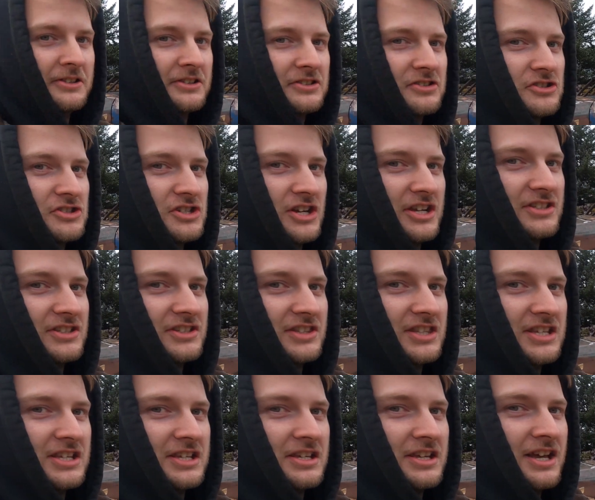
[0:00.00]
It's just
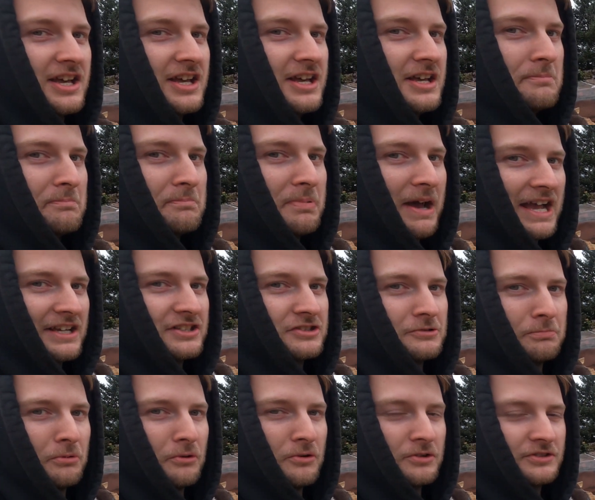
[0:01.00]
the back
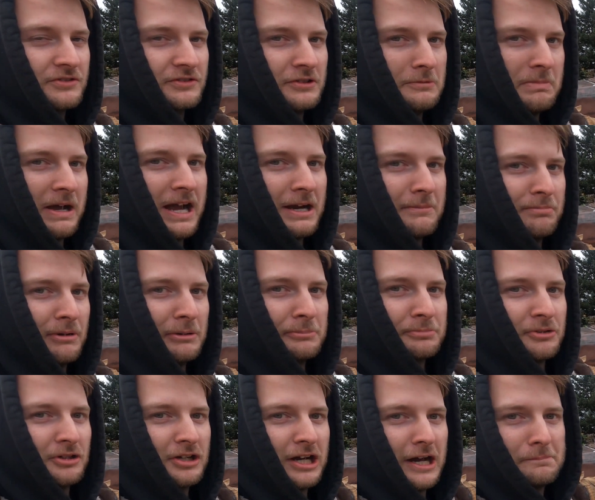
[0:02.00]
supports for the back
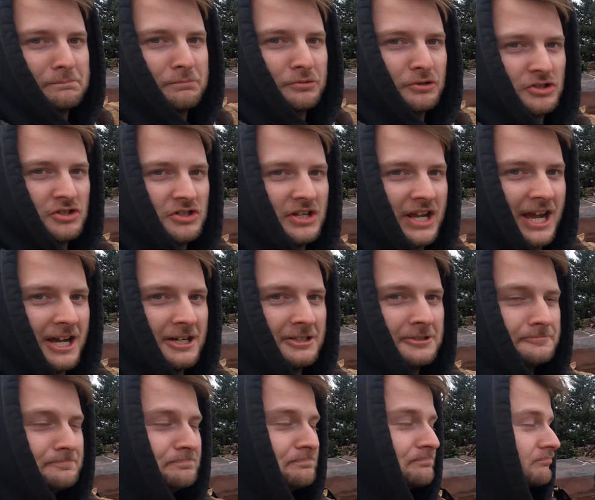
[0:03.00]
bumper got pushed
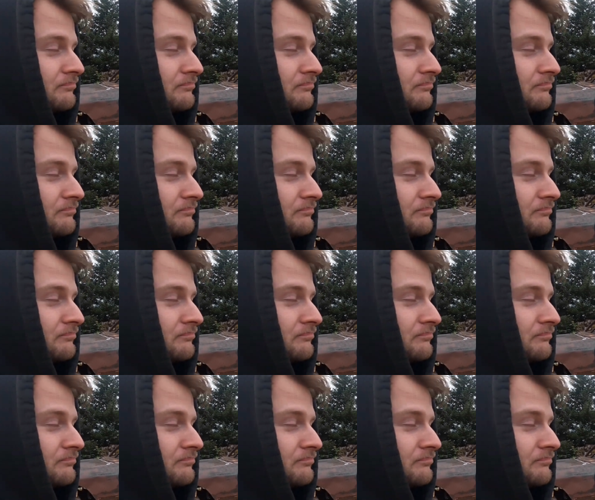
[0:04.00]
down